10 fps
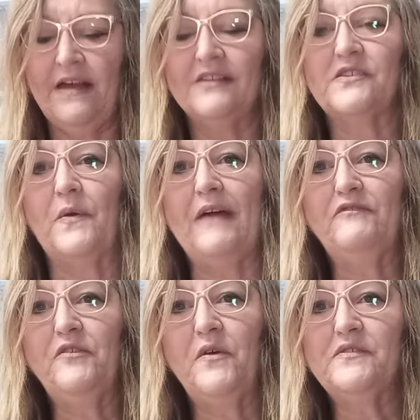So
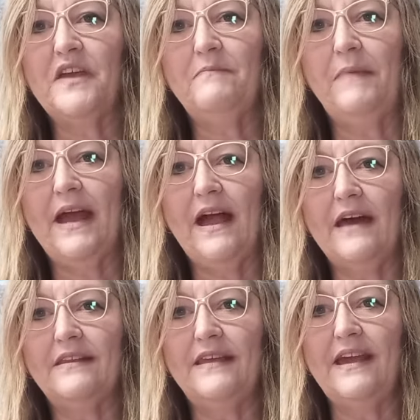after those come back
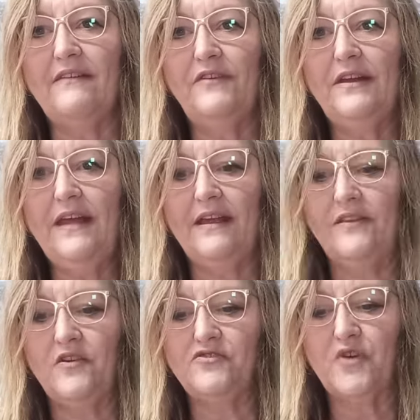out of the oven and
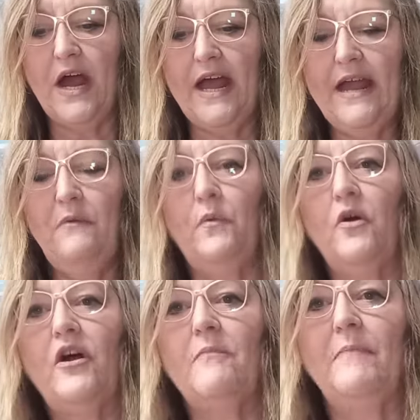they're dry,
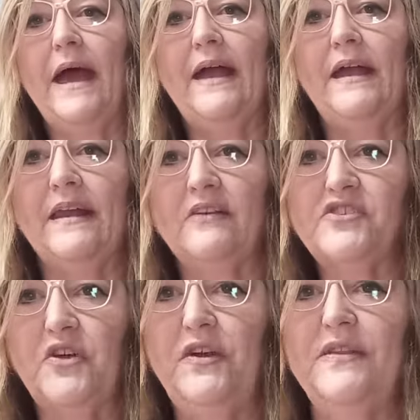we'll come back and I'll
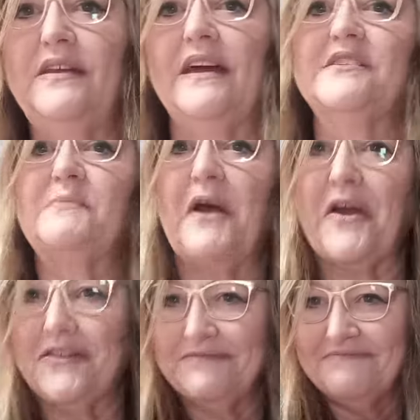show you the next part.